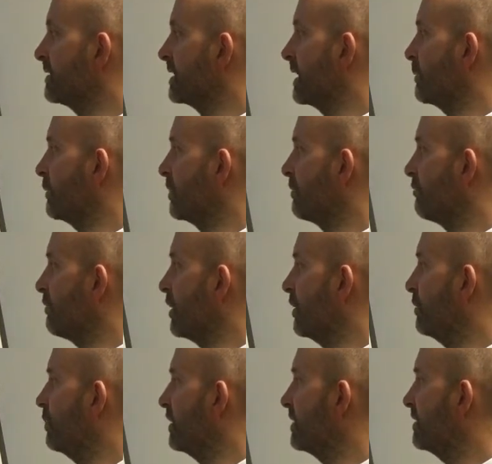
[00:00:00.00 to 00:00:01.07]
Same with the
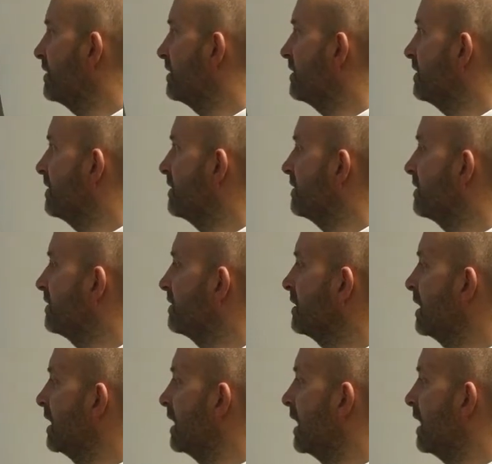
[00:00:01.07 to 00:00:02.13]
road businesses,
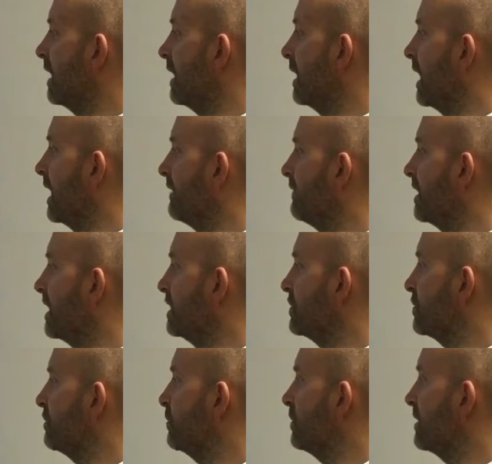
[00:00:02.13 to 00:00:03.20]

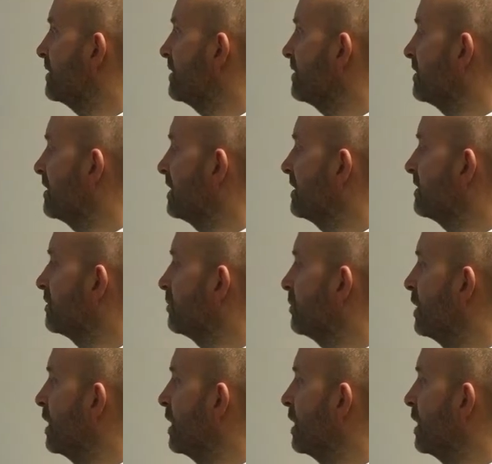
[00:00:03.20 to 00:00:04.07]
aviation businesses.